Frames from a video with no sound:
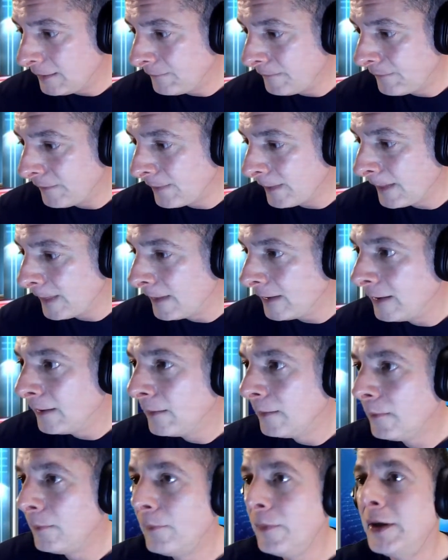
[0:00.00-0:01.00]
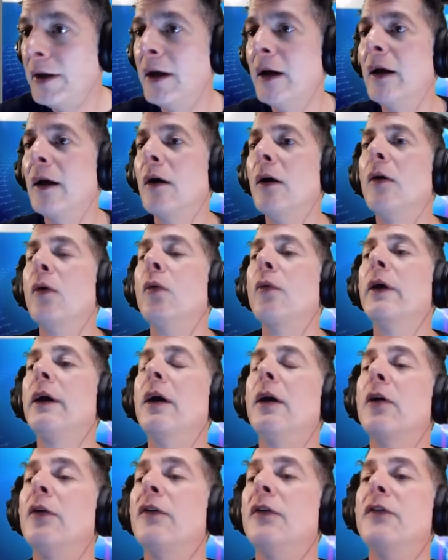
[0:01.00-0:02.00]
But yeah, we can
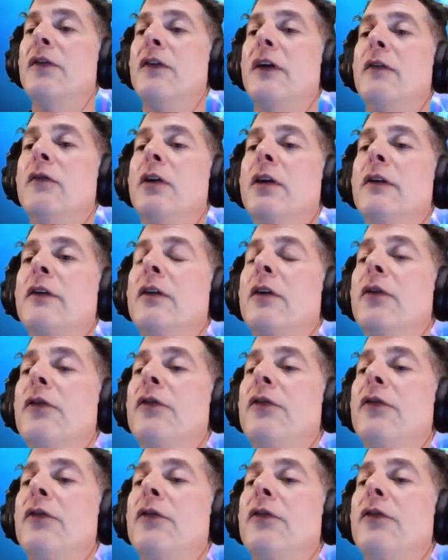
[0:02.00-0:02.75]
go till 7 until